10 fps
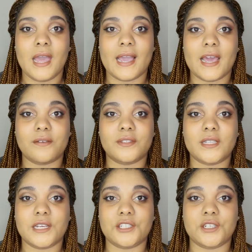kind of
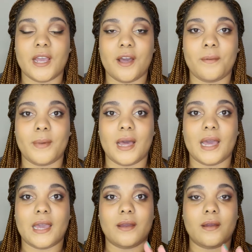sectioned out
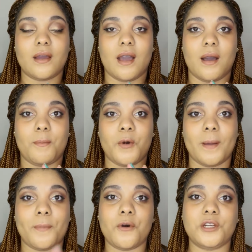by
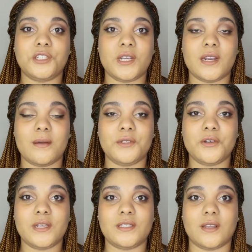what portion I'm
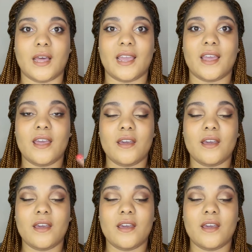doing, so like